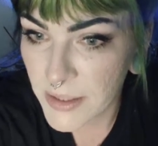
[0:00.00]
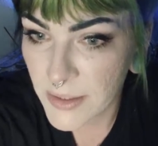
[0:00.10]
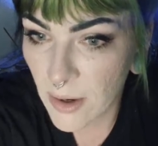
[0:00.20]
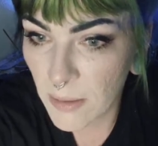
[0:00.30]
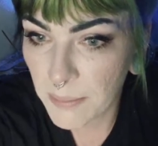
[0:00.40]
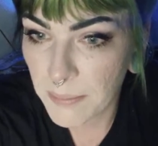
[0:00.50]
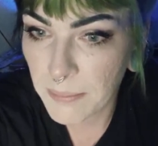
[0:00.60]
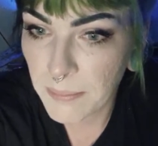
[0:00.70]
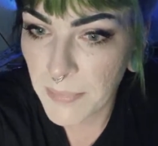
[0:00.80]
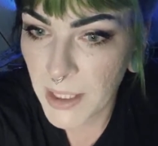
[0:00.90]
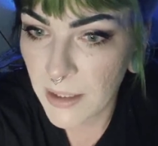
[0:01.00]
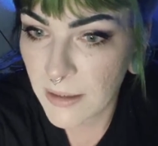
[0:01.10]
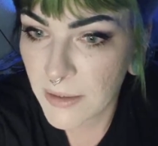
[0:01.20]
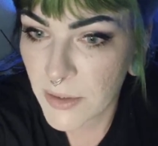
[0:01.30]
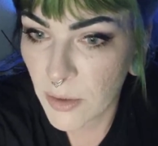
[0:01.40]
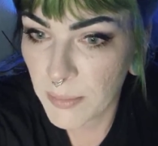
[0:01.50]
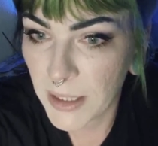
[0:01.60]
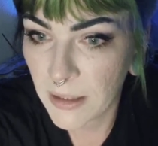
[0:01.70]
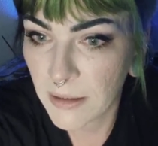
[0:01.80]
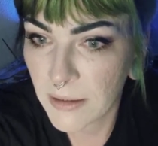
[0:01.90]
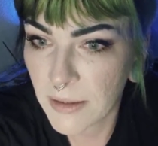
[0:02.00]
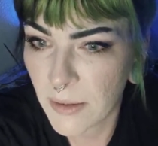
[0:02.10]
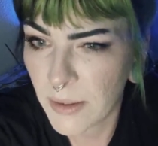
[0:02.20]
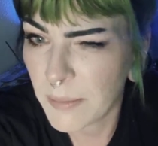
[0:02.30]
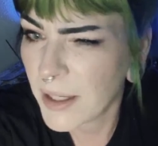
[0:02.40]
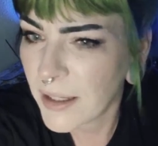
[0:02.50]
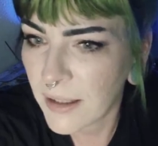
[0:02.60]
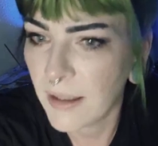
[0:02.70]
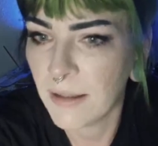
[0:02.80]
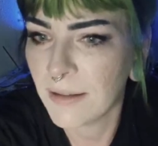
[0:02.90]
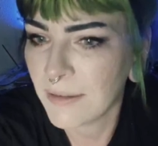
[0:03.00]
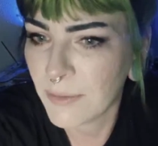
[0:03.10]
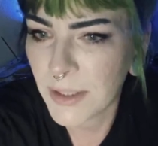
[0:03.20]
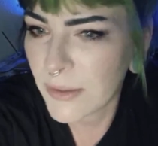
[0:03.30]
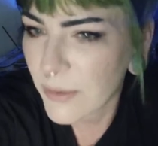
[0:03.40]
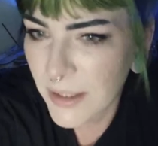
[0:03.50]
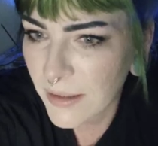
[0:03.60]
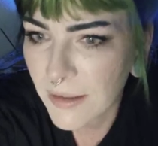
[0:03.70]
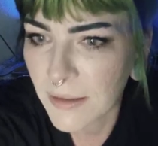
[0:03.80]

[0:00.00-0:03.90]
Zoe Mai 1 2 3.